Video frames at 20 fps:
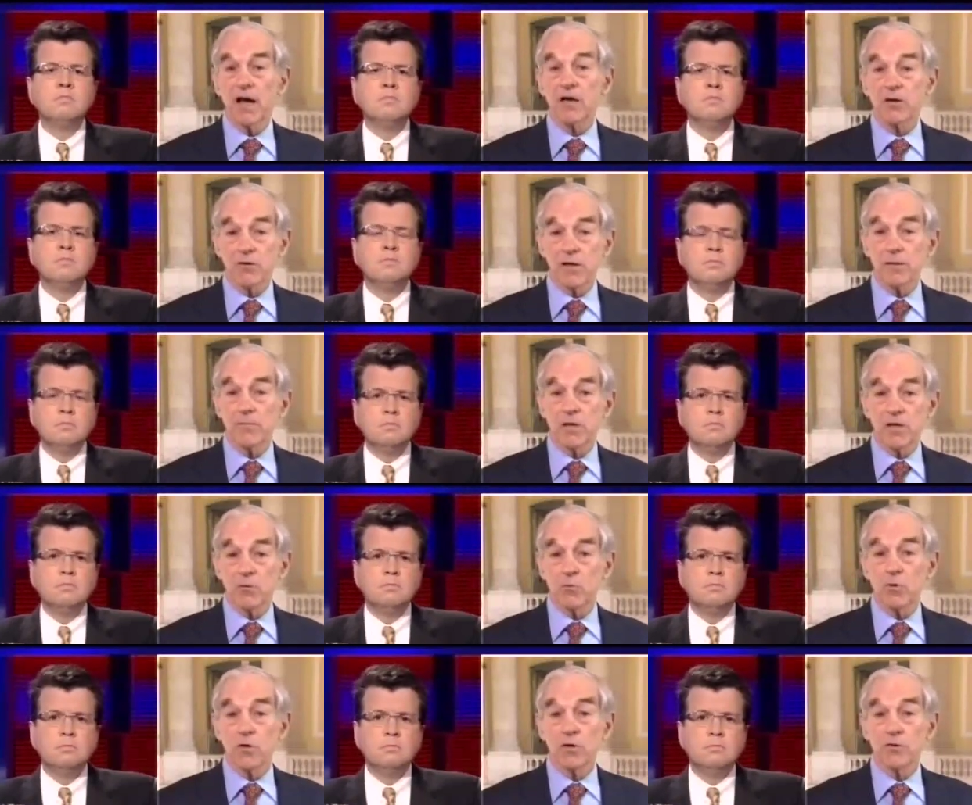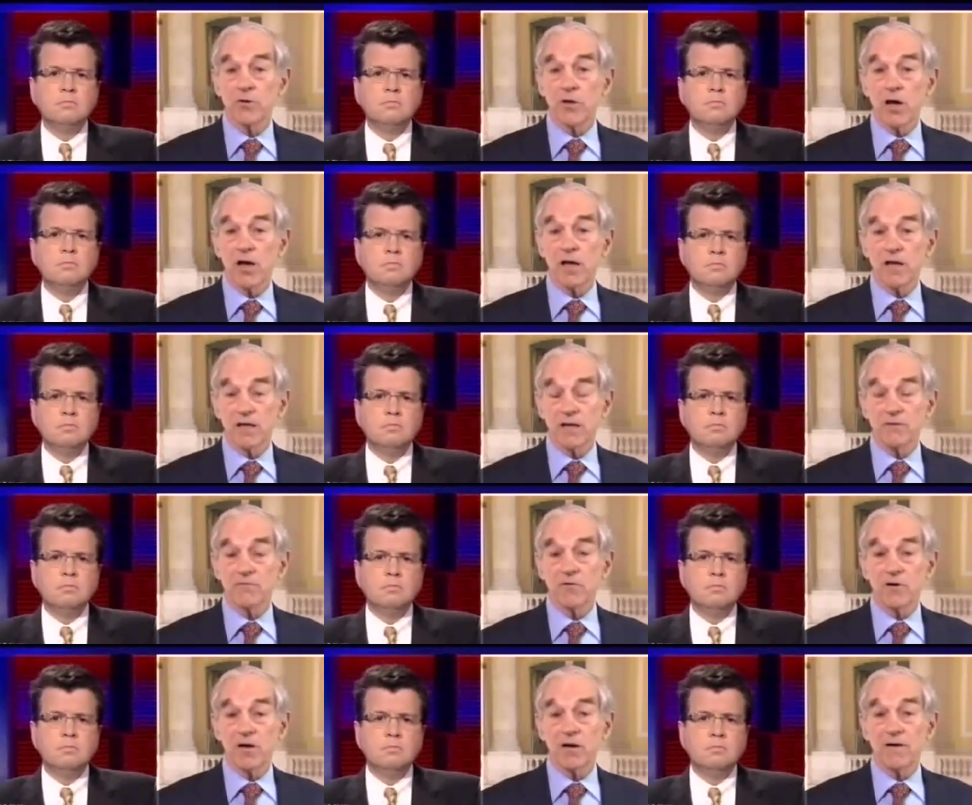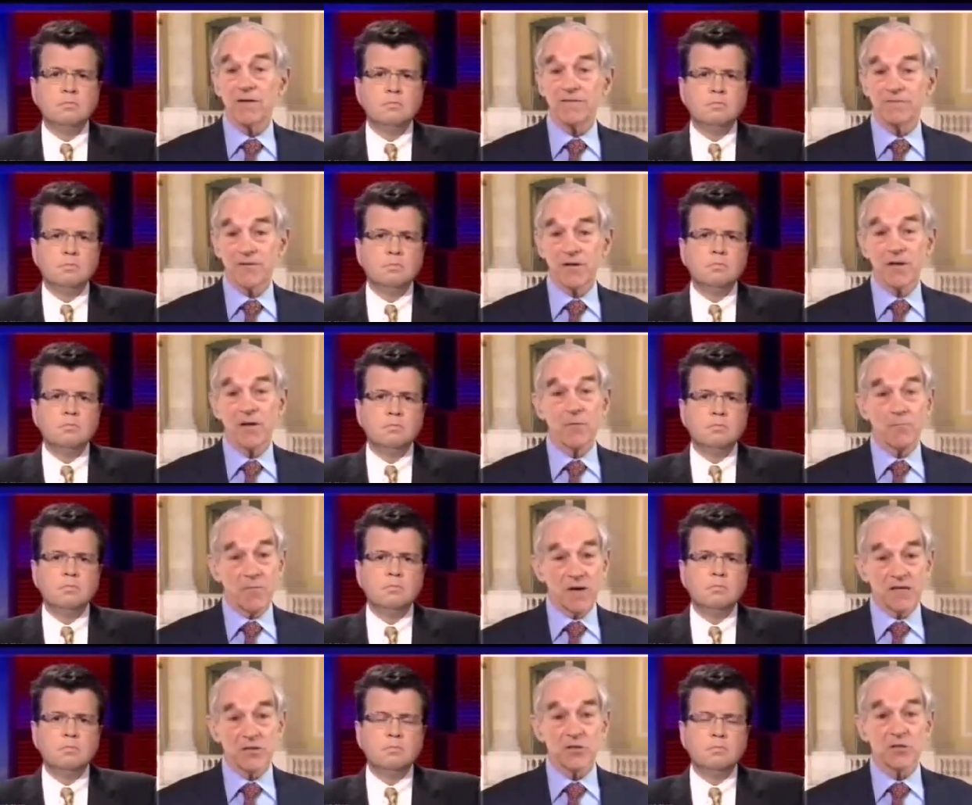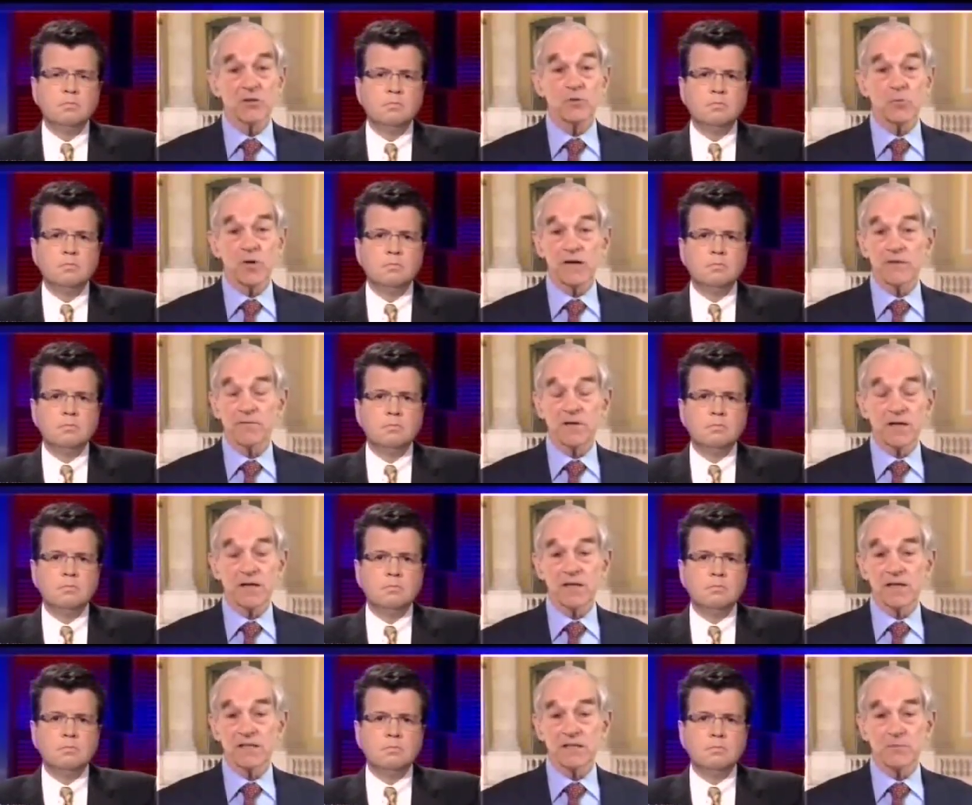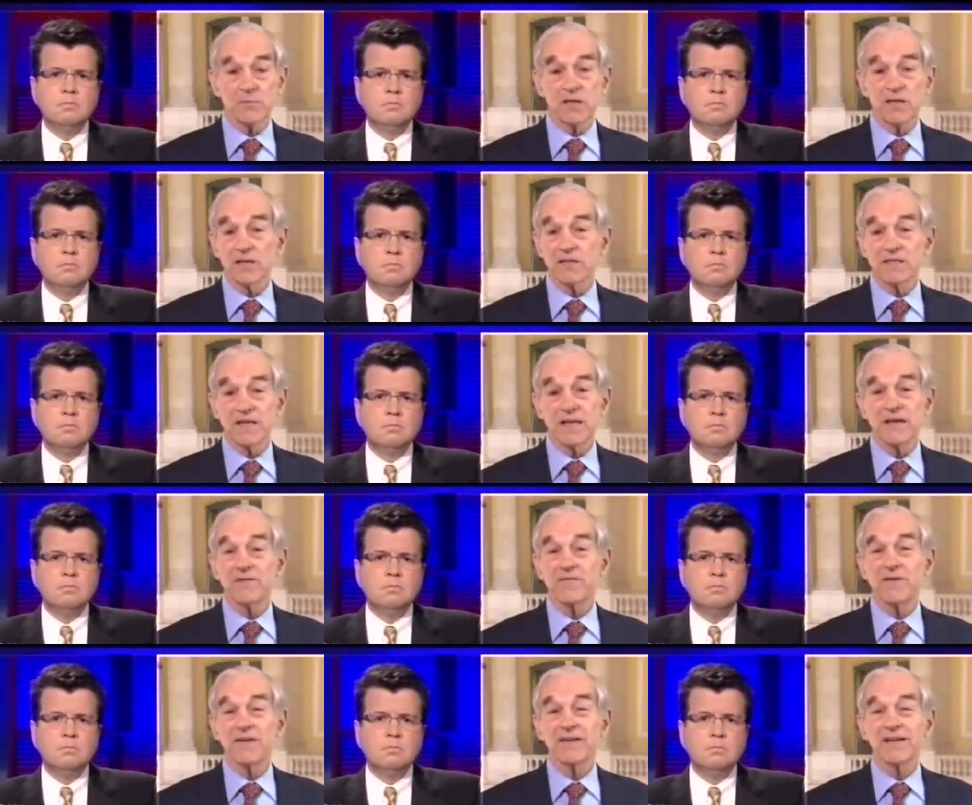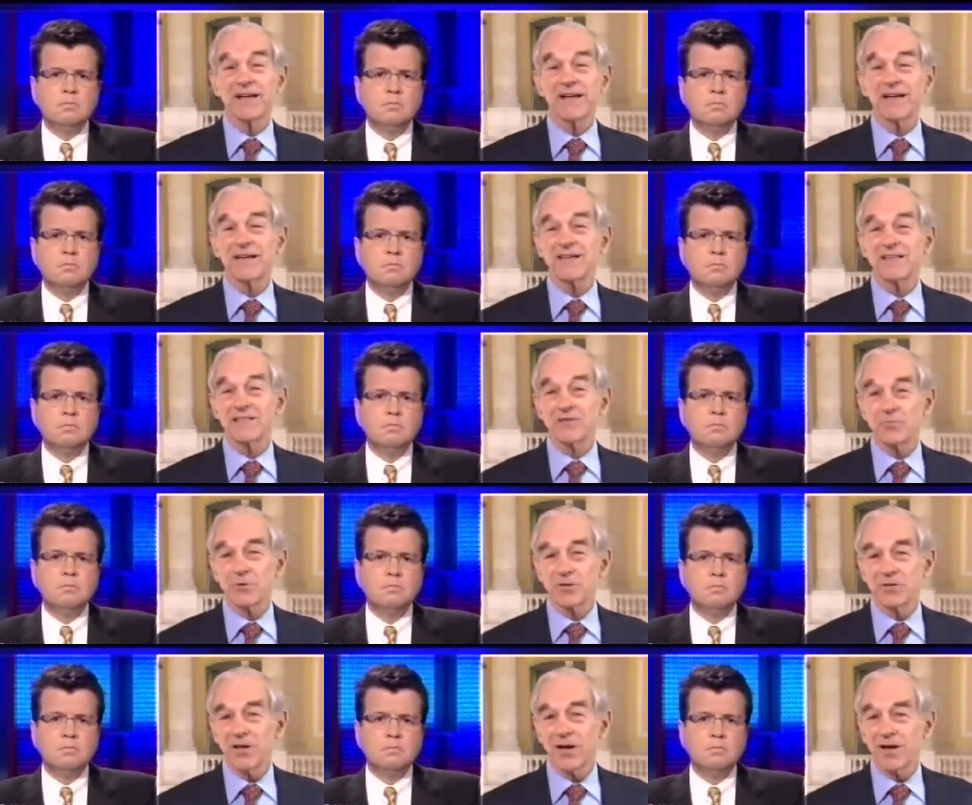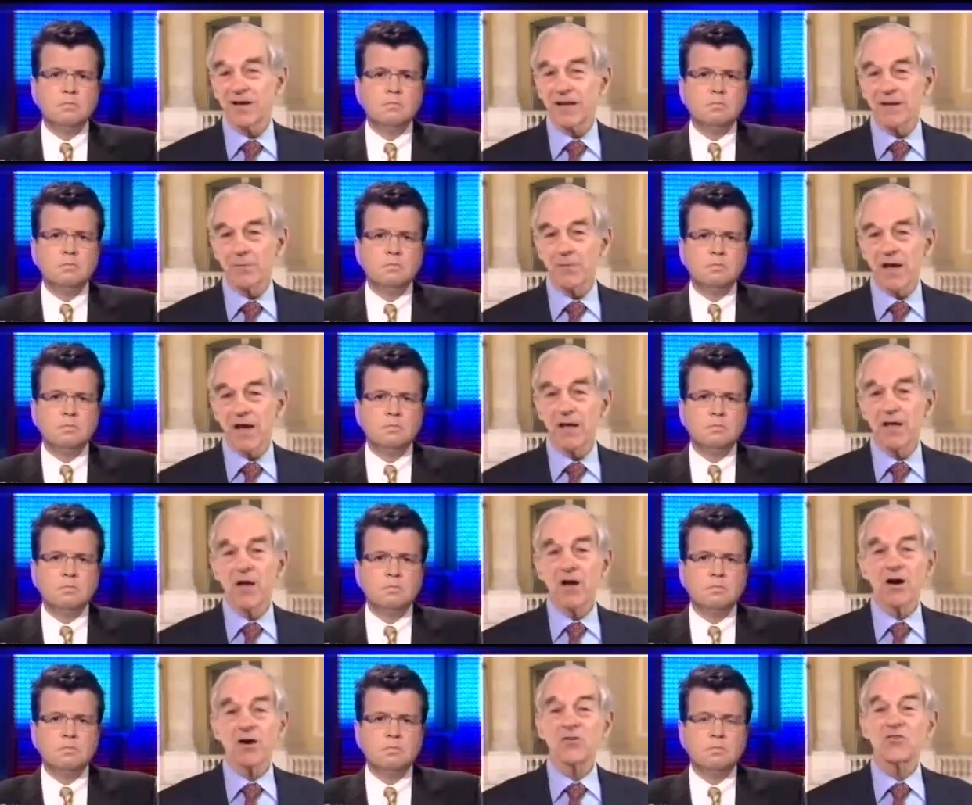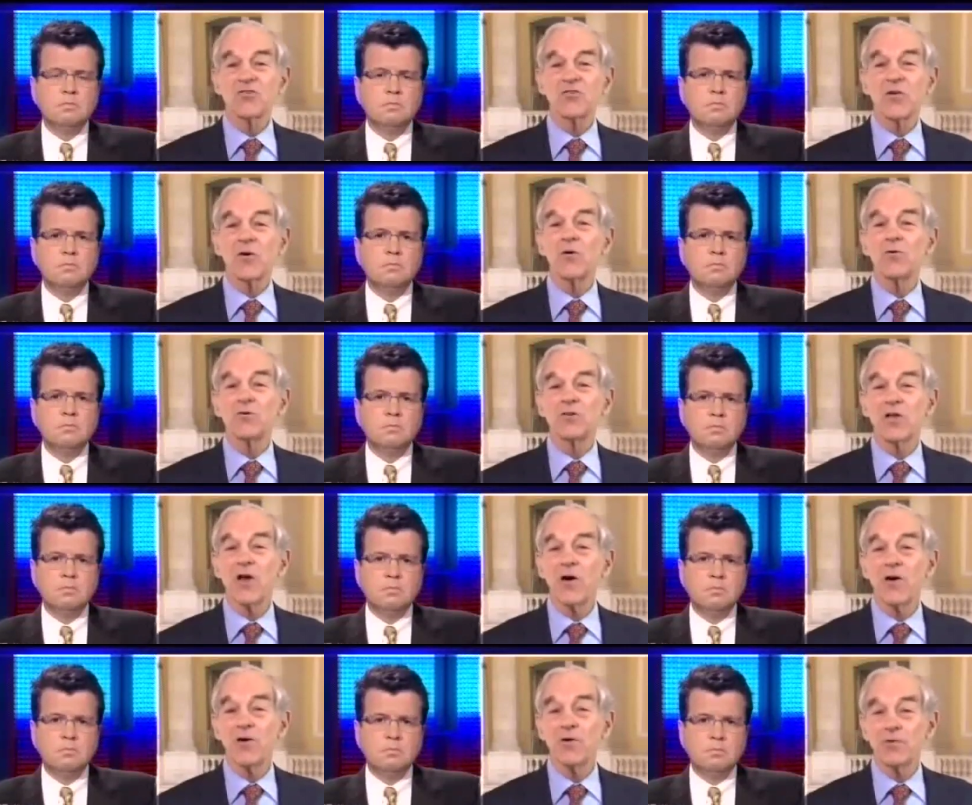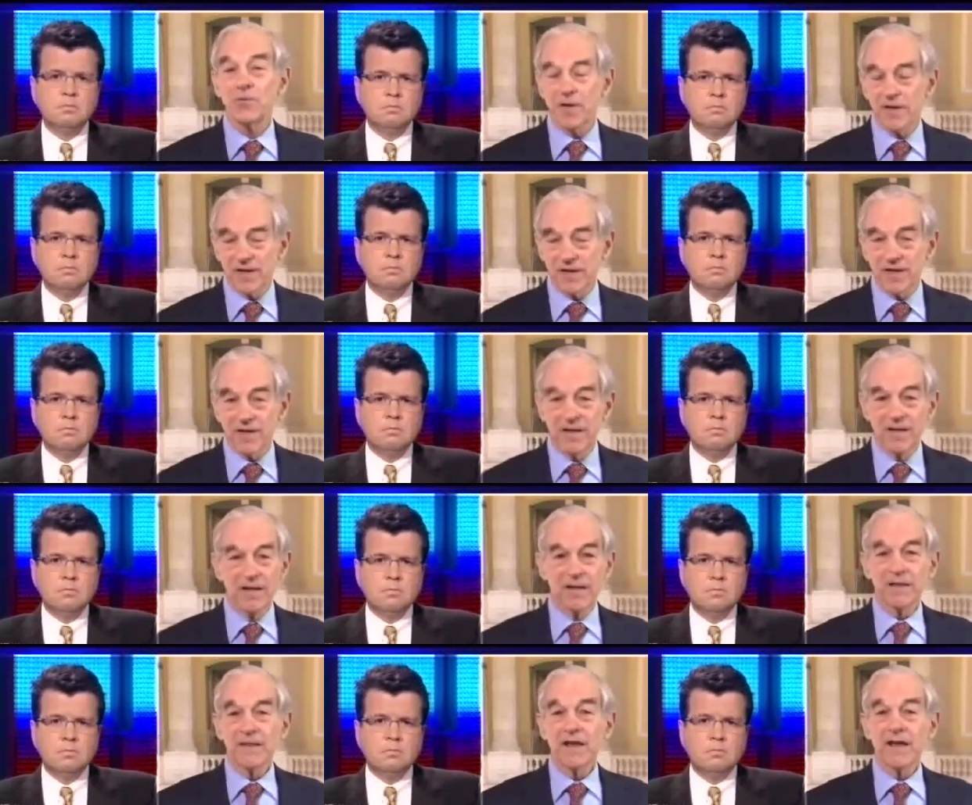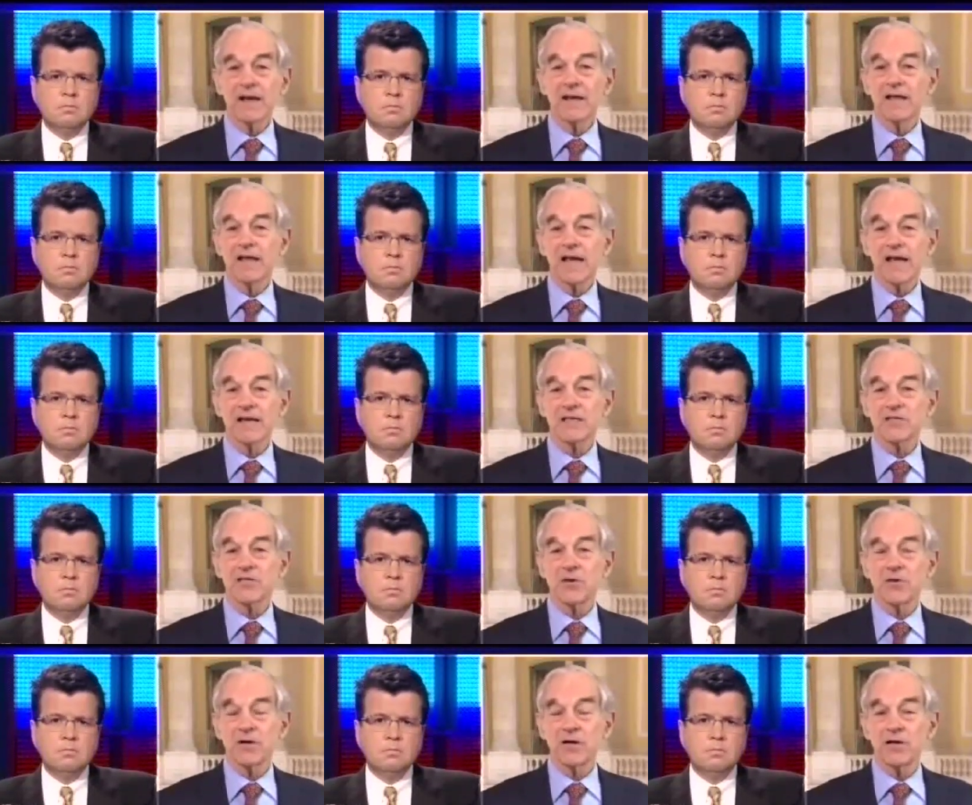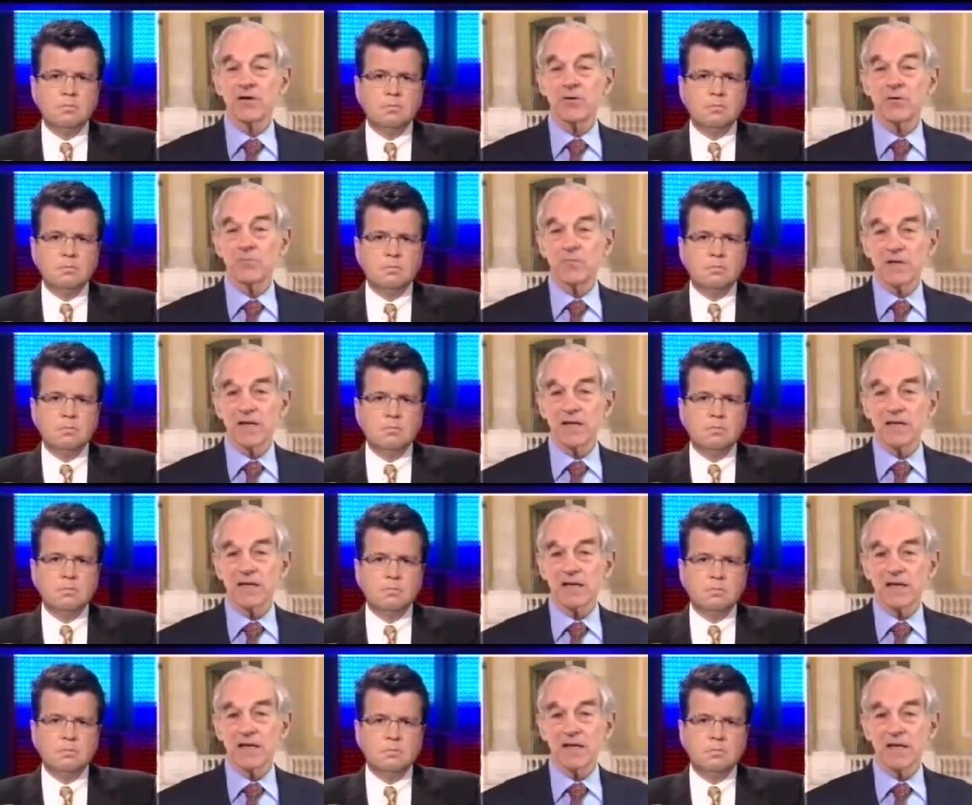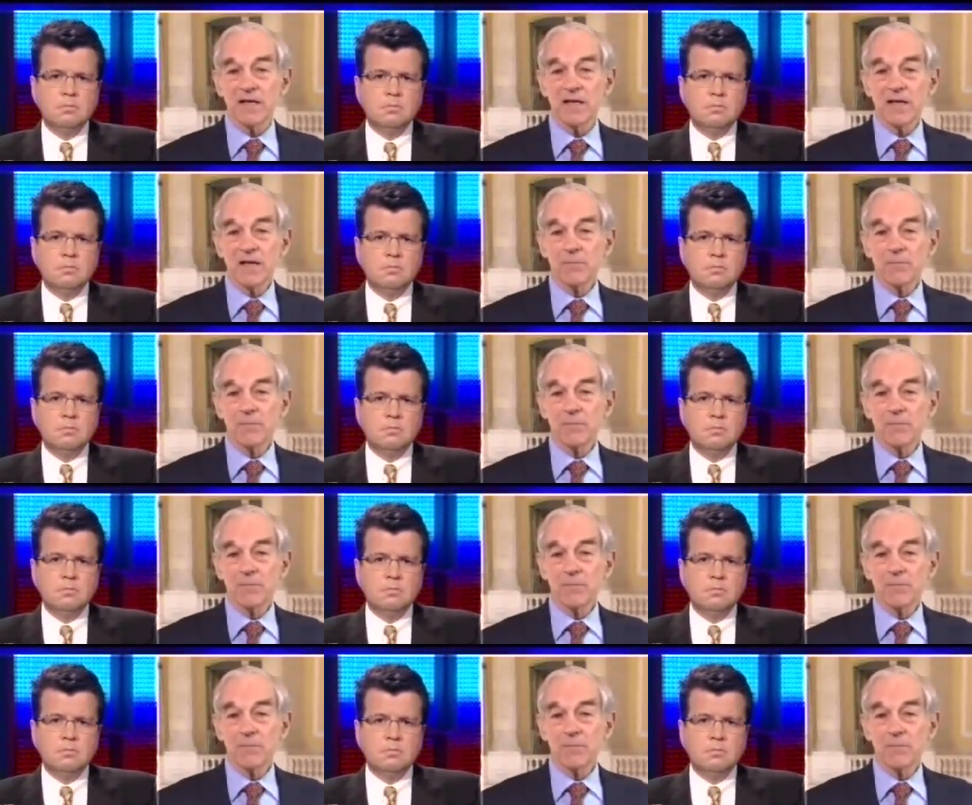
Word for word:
Speaker 1: agreement will not involve much in the way of cuts, because even the cuts we're talking about are so token that it has so little meaning.